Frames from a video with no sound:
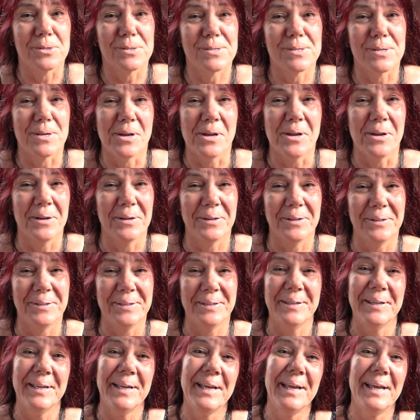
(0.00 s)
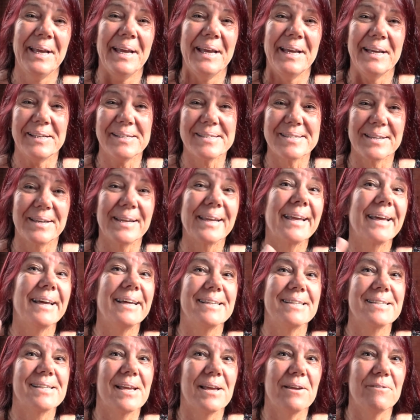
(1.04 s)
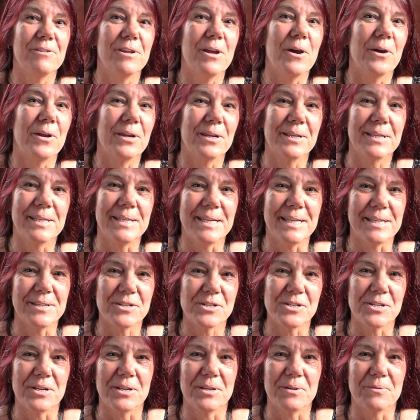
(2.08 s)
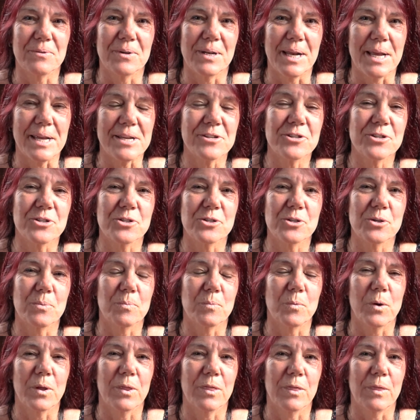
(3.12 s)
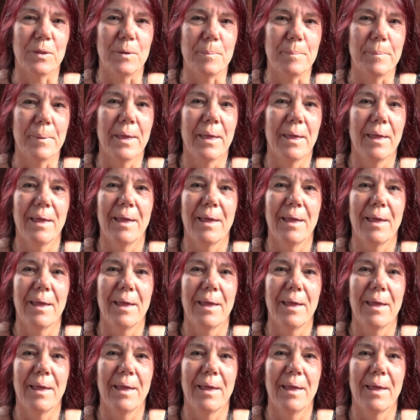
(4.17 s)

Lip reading: So it's okay to have your own connection and relationship with them.